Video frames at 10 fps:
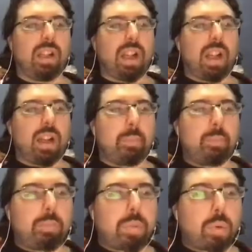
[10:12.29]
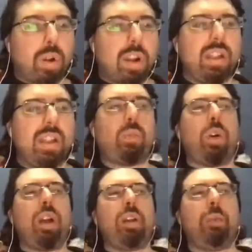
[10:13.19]
Um, broadly,
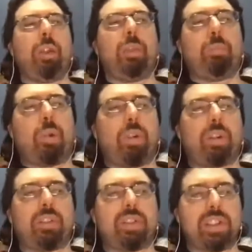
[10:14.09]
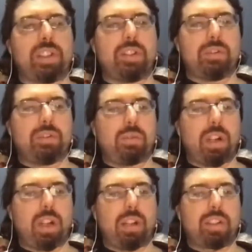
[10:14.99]
what of importance do uh,